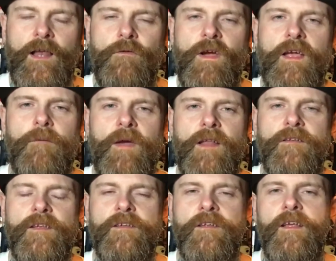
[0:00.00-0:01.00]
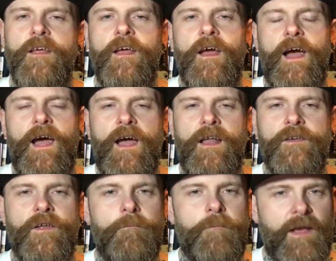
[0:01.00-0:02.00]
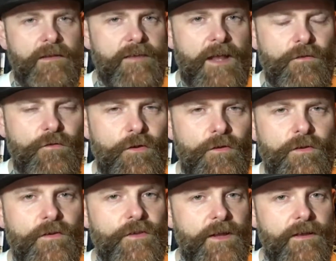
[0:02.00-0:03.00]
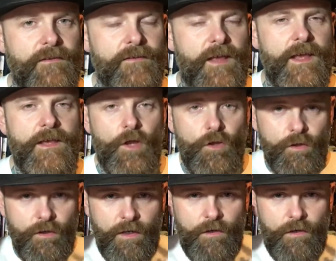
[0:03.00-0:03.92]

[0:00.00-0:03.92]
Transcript: highly recommended, and pay attention because, like I say,